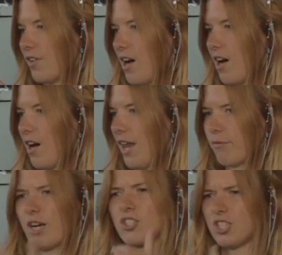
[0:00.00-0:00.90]
of our
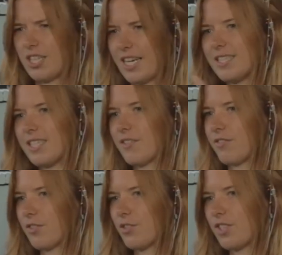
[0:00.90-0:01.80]
like rationalizing
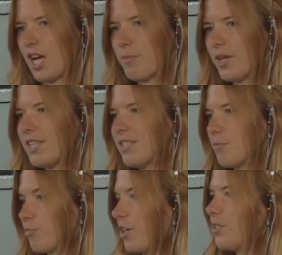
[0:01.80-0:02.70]
of thoughts
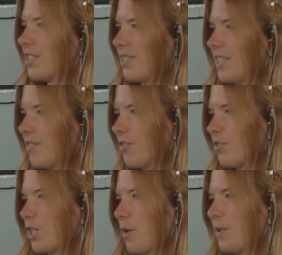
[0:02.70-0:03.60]
happens and processing of
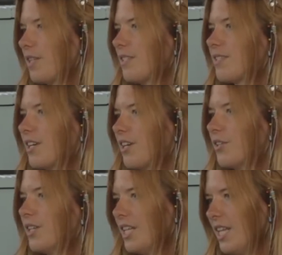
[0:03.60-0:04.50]
thoughts happens.
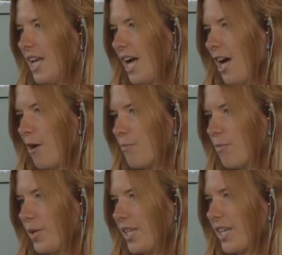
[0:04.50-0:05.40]
So
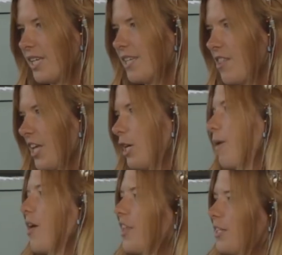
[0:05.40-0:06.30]
we can think
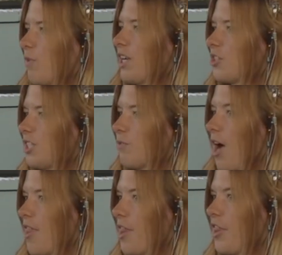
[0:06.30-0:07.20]
about things rationally
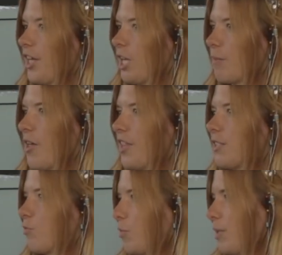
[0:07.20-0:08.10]
rather than thinking about
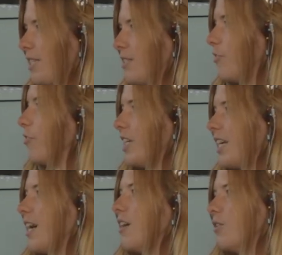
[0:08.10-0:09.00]
things from a place of
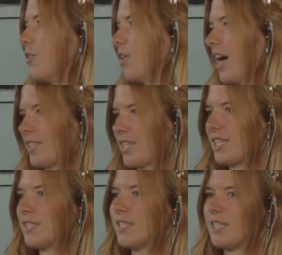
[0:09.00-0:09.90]
fear or
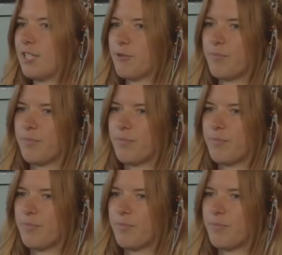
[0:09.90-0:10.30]
anxiety.